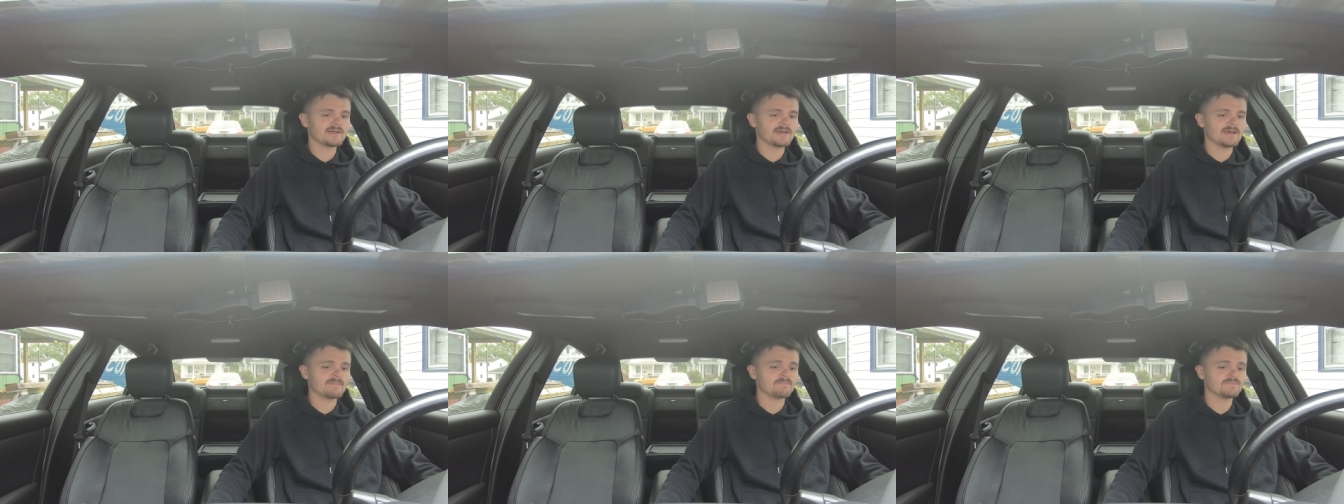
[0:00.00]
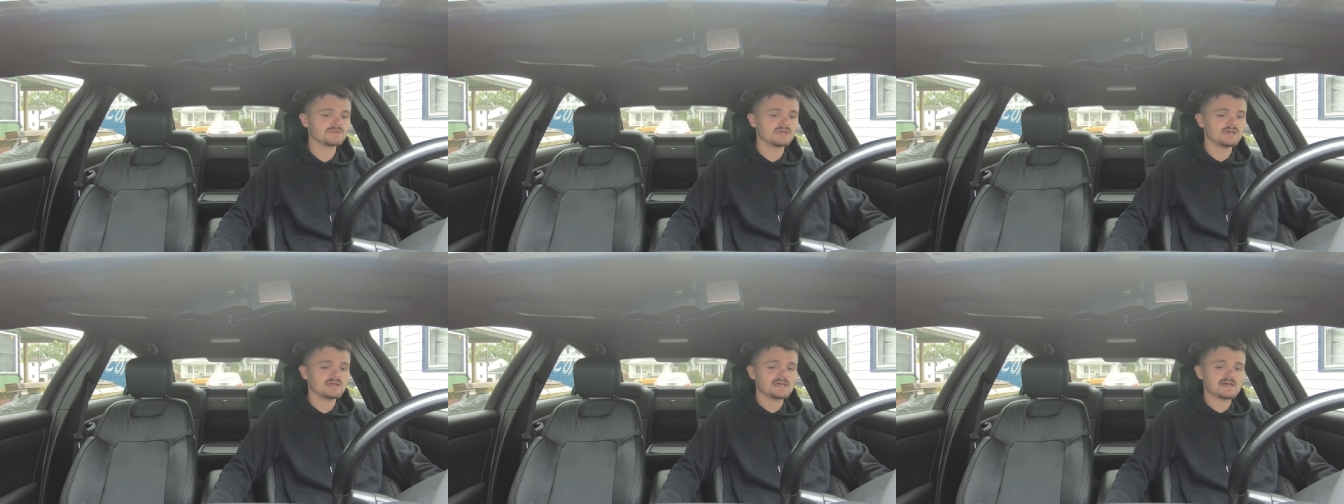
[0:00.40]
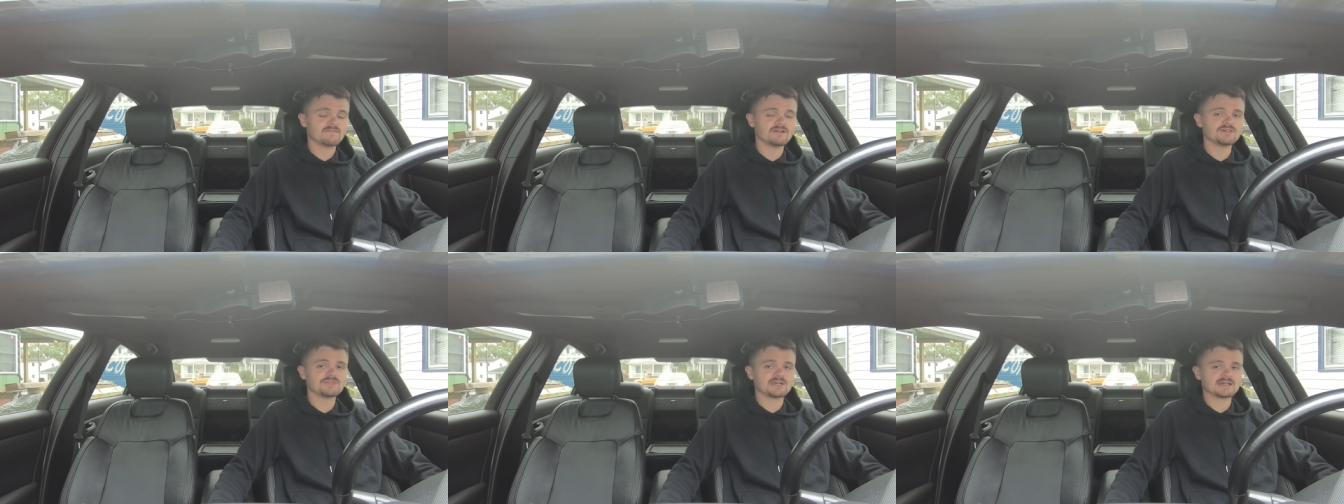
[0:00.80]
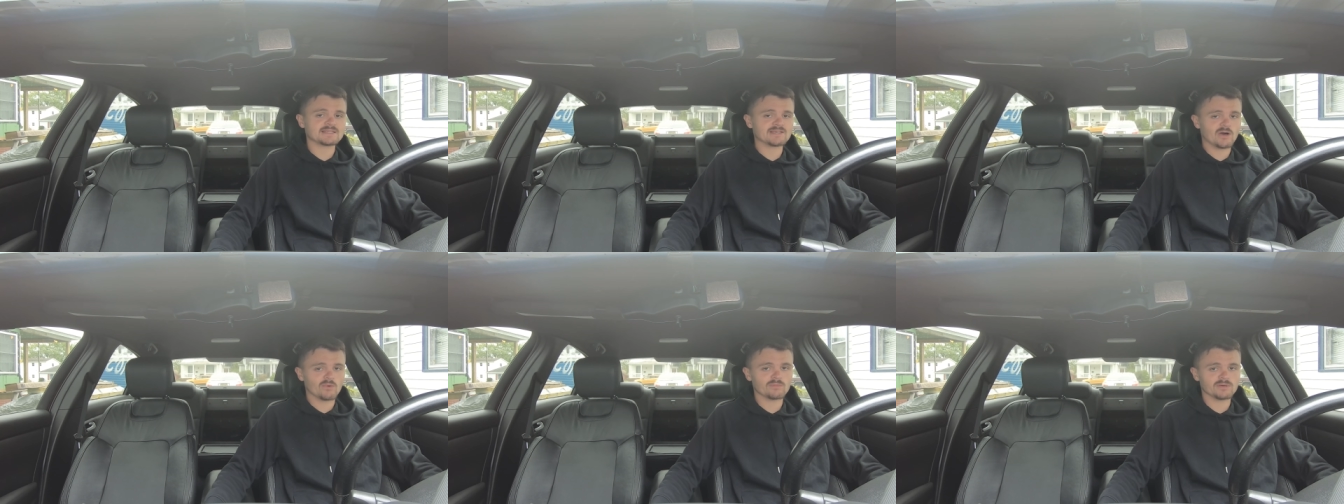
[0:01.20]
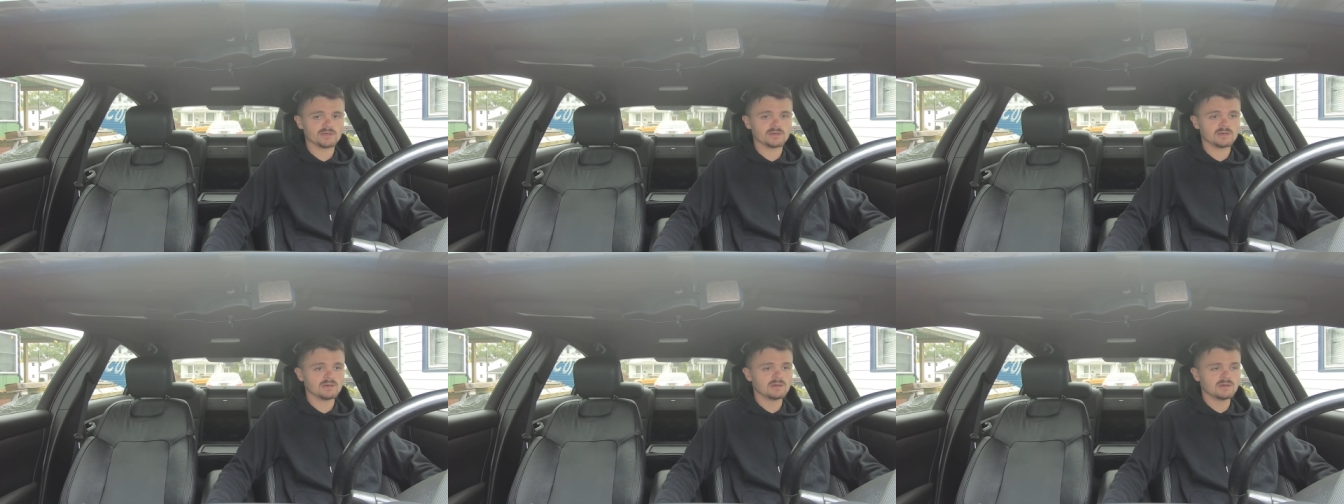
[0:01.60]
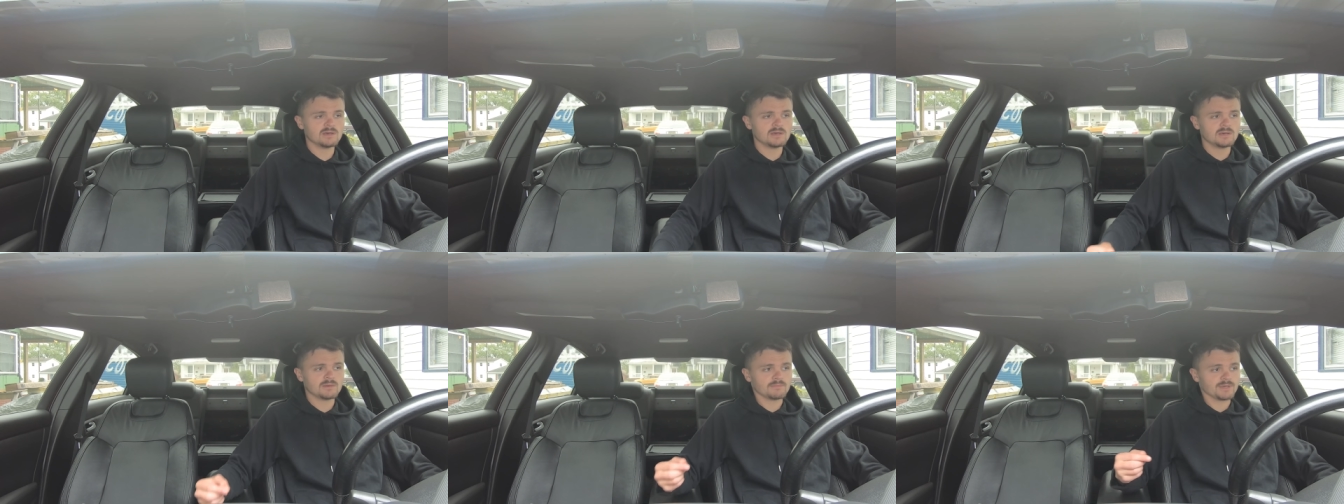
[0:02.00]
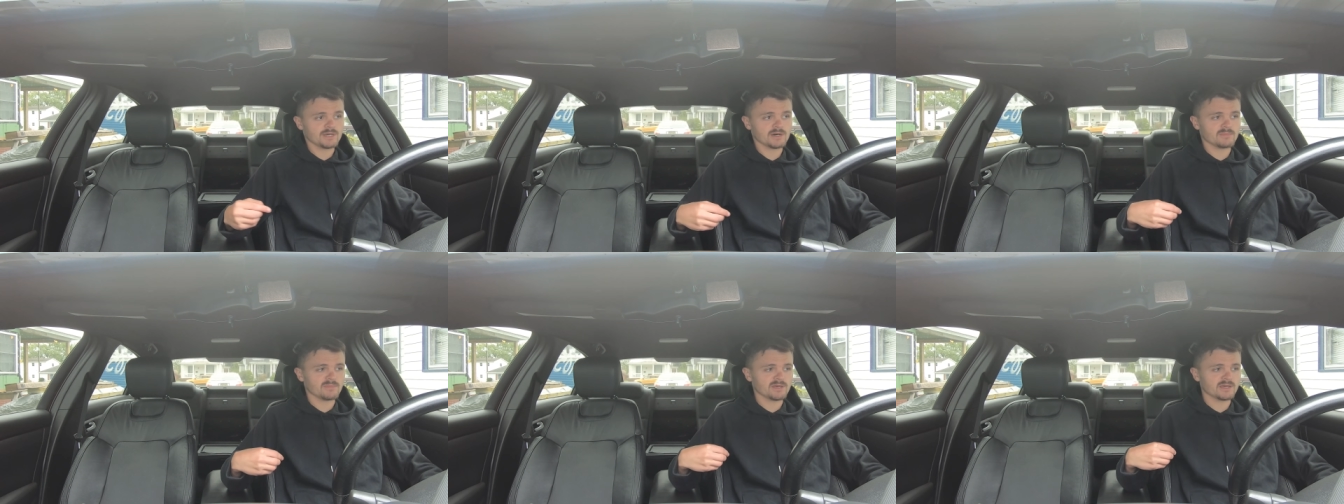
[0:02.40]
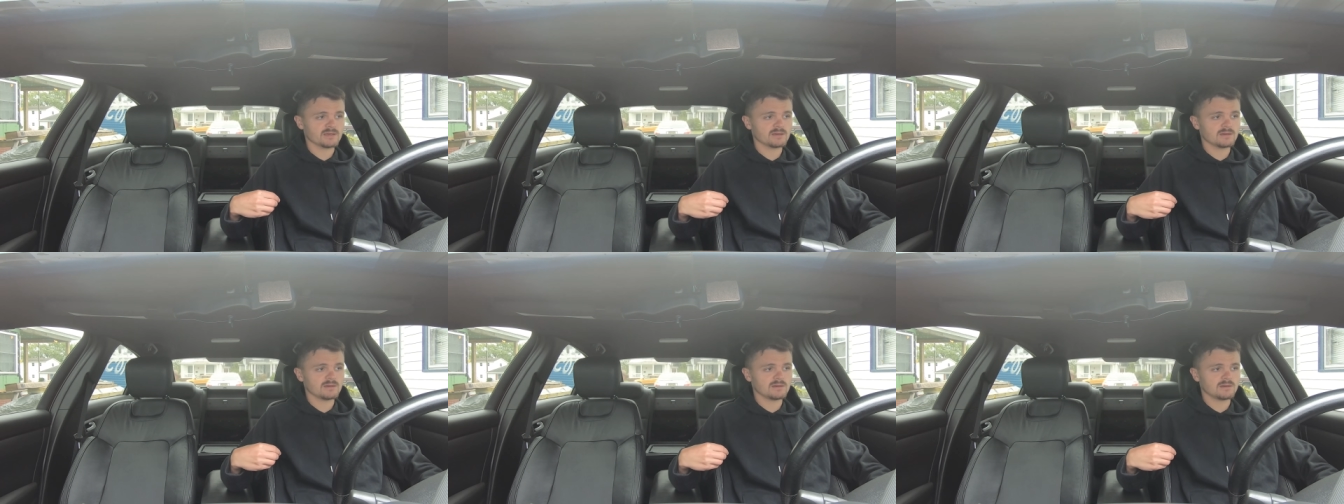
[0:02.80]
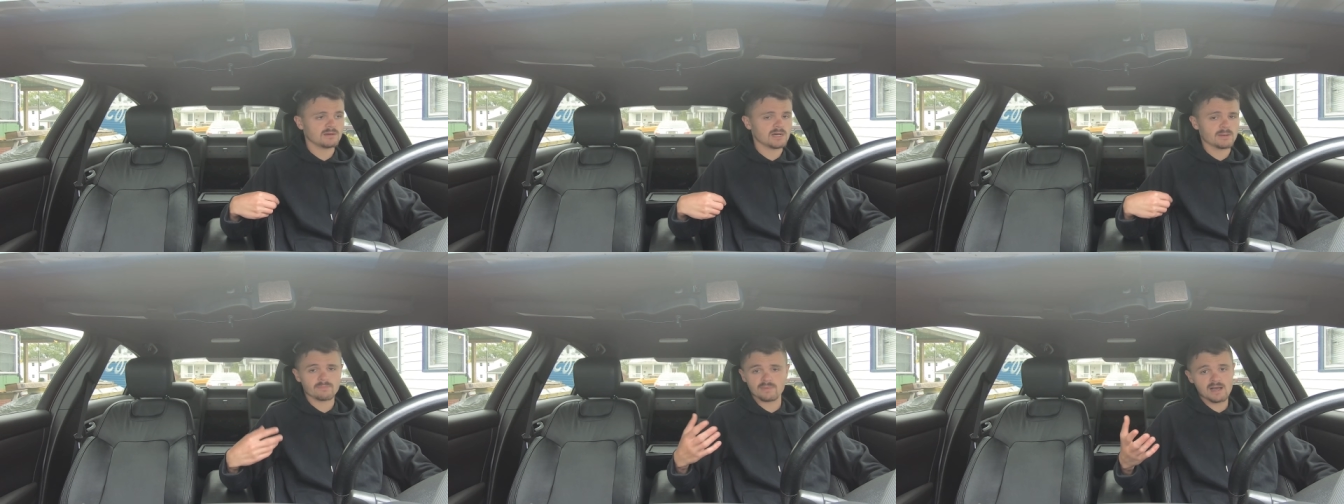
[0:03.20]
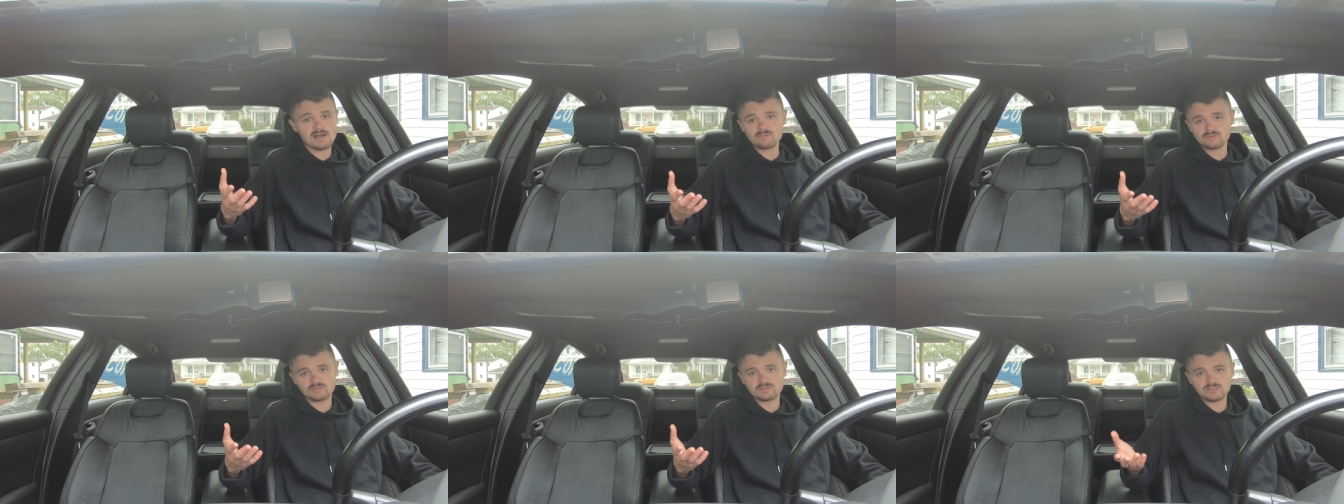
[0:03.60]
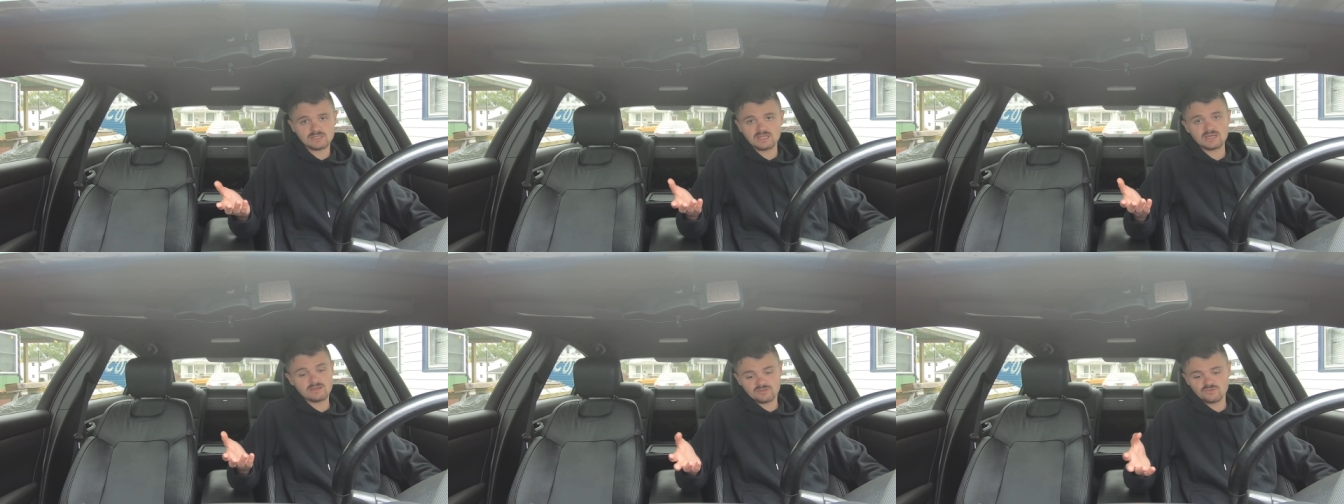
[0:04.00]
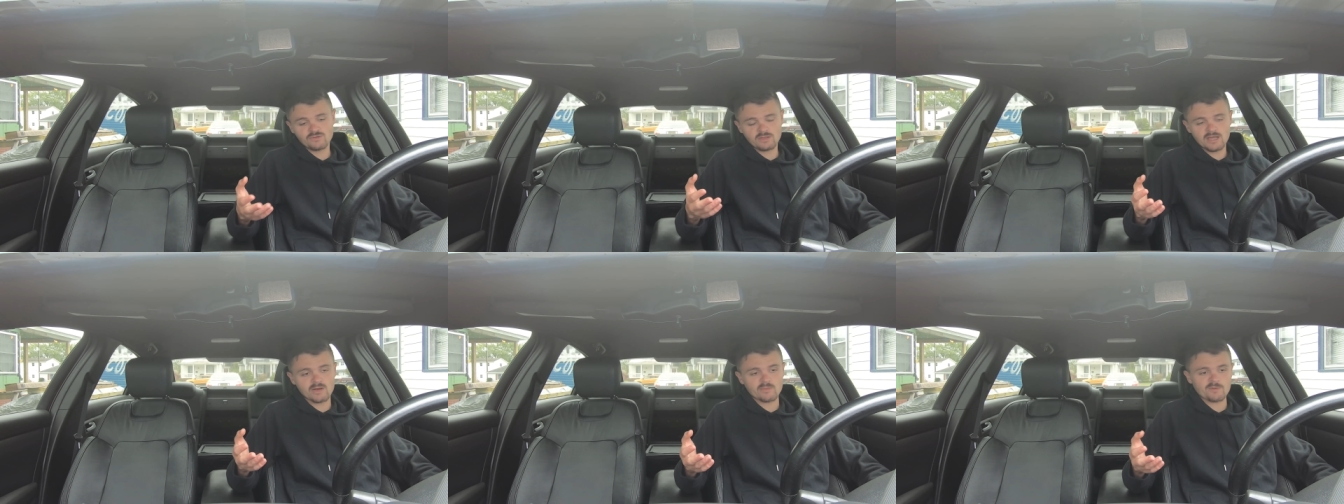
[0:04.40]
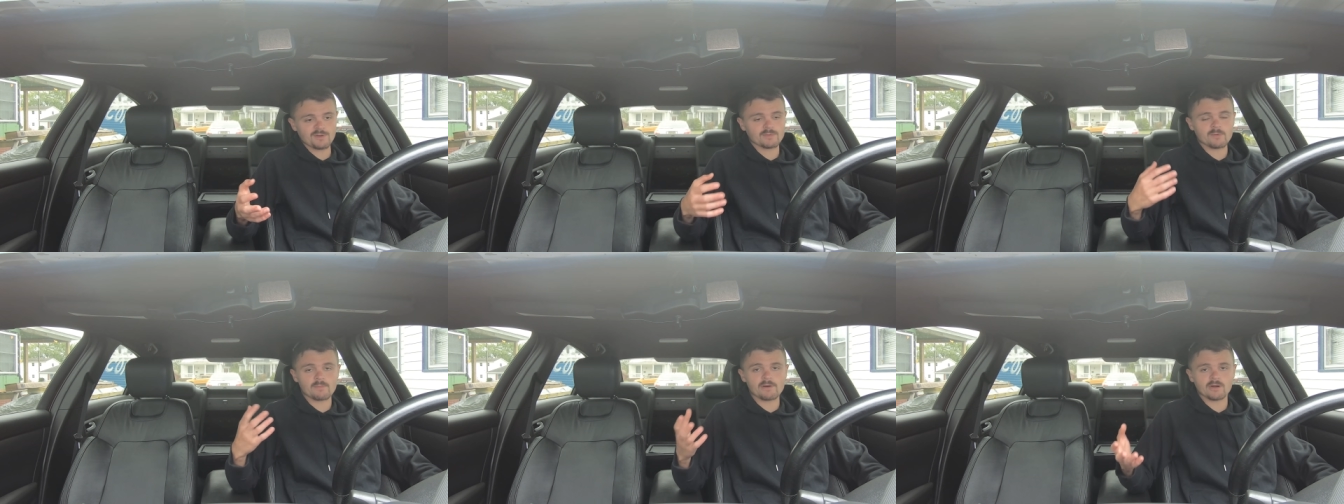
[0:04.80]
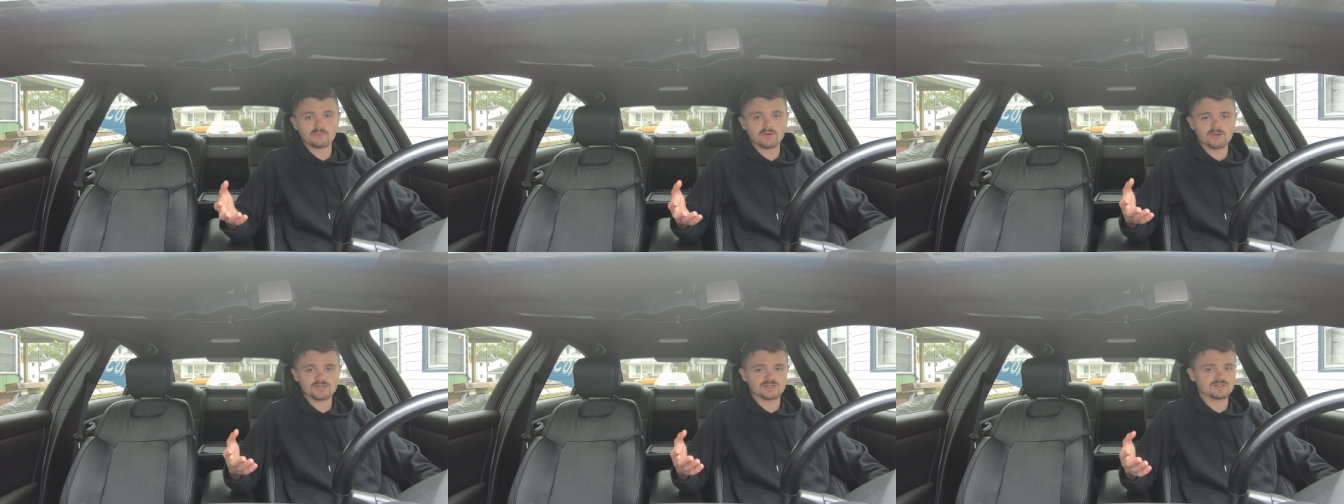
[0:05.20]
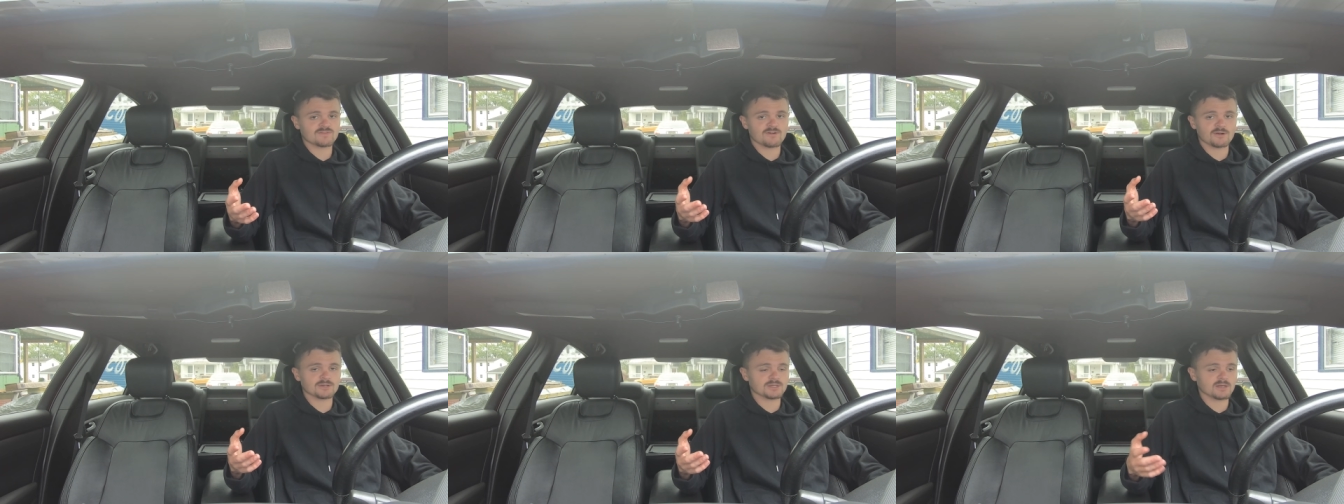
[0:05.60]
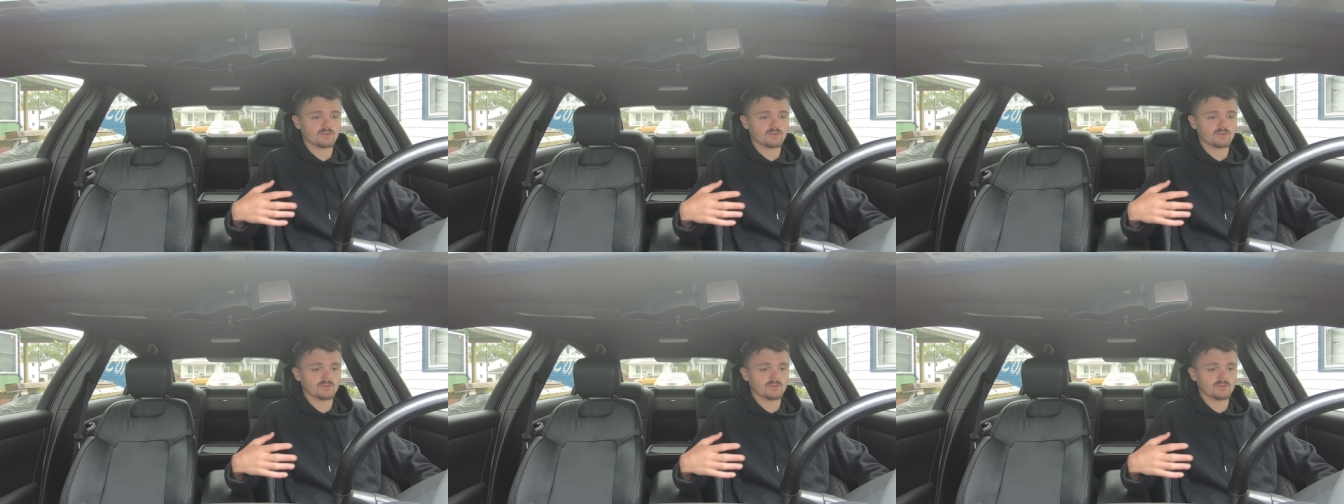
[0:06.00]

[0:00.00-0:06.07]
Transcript: And if anything, it's helped me become like, I would say it's really helped me become a better person as far as